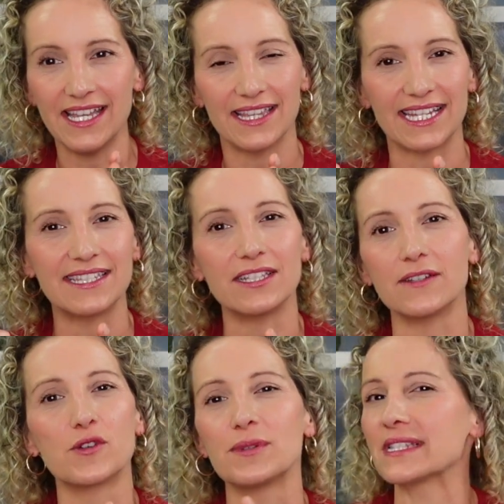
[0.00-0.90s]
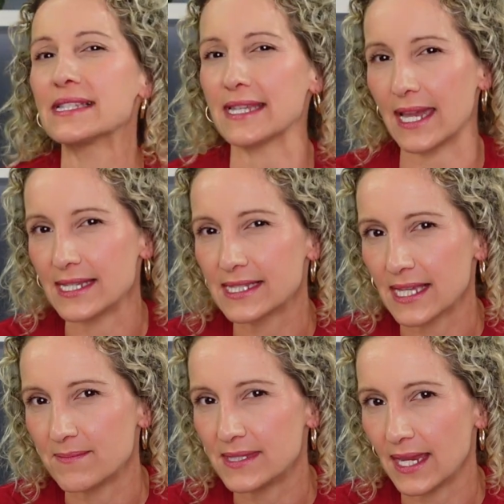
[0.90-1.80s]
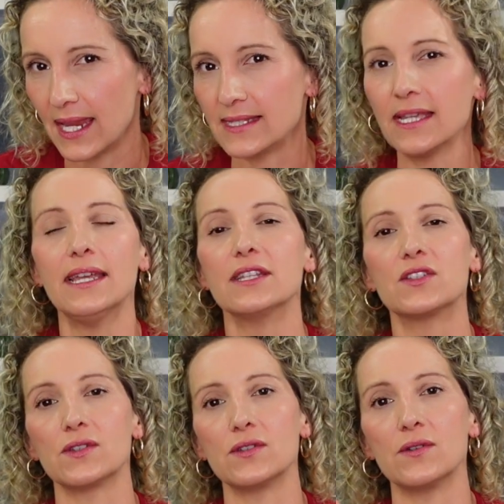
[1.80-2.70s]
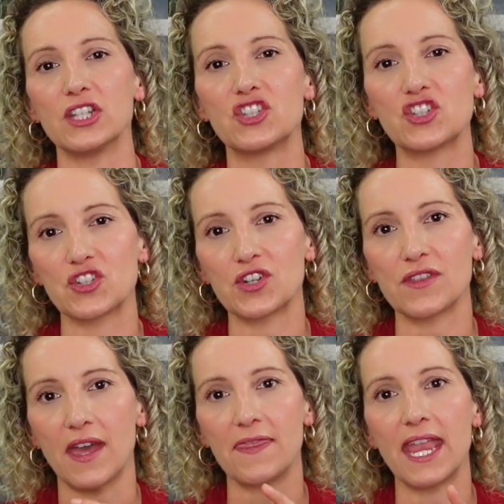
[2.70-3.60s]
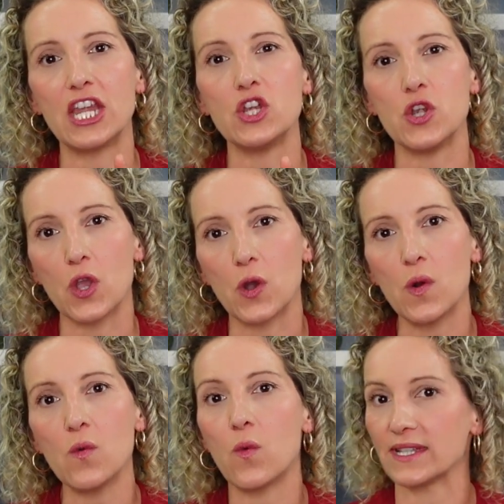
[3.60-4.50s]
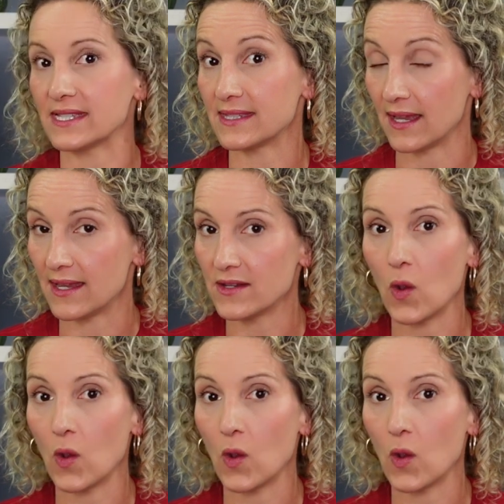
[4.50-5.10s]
like a deliverable status update to ensure that they know what's done,